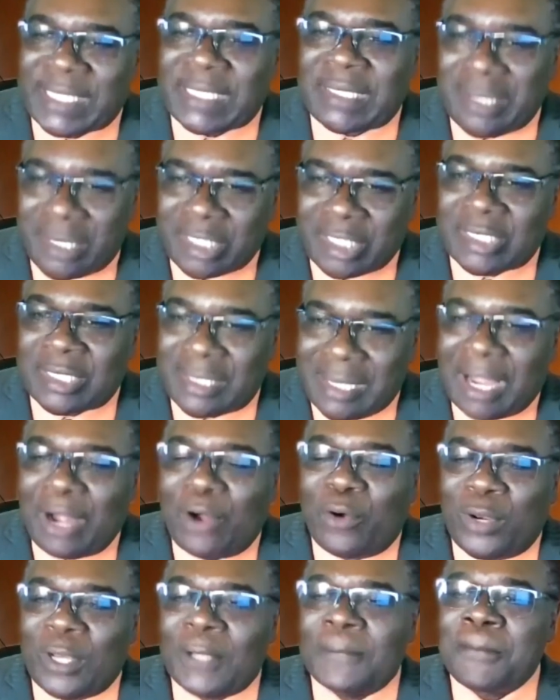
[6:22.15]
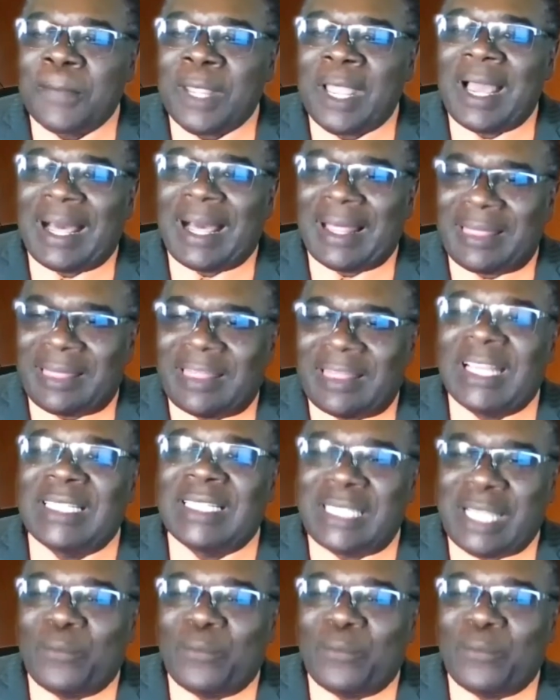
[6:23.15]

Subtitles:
pressed us down are